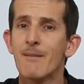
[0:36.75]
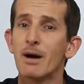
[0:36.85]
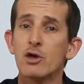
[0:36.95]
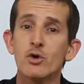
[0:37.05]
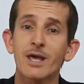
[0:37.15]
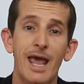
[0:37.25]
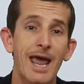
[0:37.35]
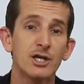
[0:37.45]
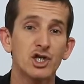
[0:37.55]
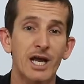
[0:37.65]
But you
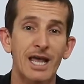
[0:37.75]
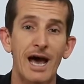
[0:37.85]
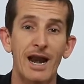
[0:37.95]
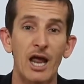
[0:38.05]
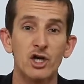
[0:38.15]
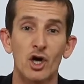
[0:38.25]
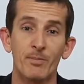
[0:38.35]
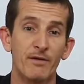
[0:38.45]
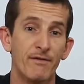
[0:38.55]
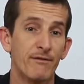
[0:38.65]
can check out and shop
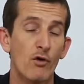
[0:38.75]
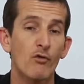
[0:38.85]
the full